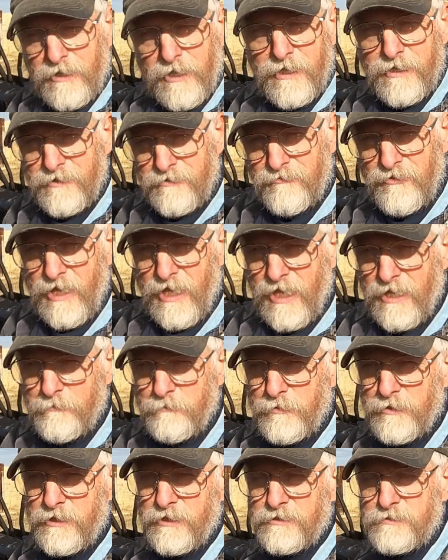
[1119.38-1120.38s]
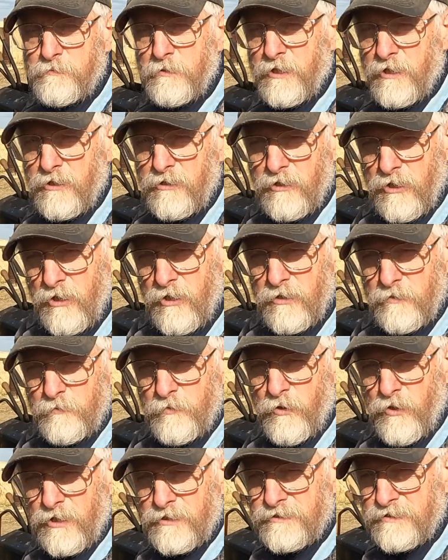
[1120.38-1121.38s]
like that, but it's been a long
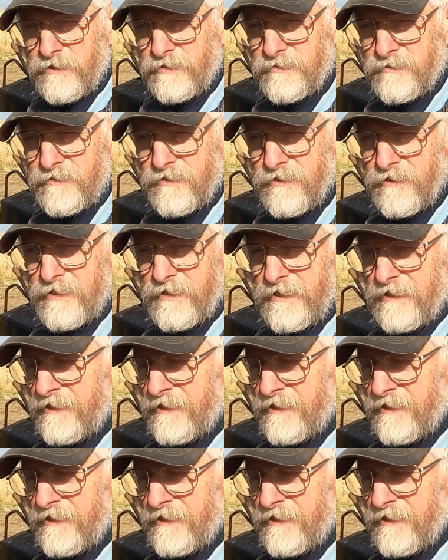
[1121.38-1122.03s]
process.